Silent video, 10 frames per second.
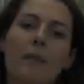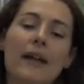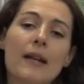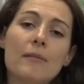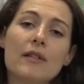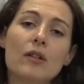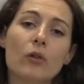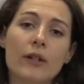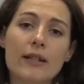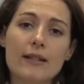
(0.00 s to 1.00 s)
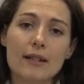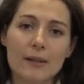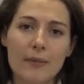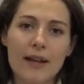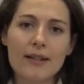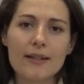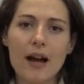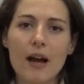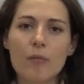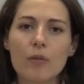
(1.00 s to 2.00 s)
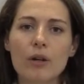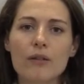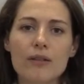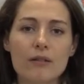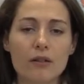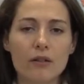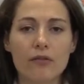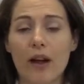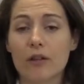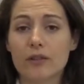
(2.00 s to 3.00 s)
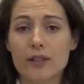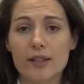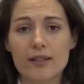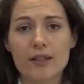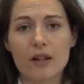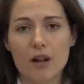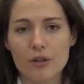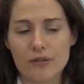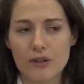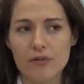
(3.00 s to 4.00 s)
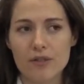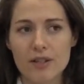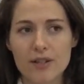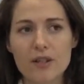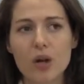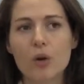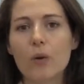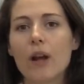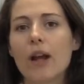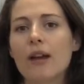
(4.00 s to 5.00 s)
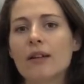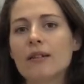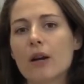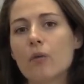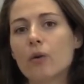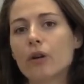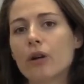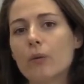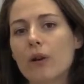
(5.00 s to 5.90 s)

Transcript: My name is Lawrence Clement. I'm a faculty at City College of San Francisco, and I work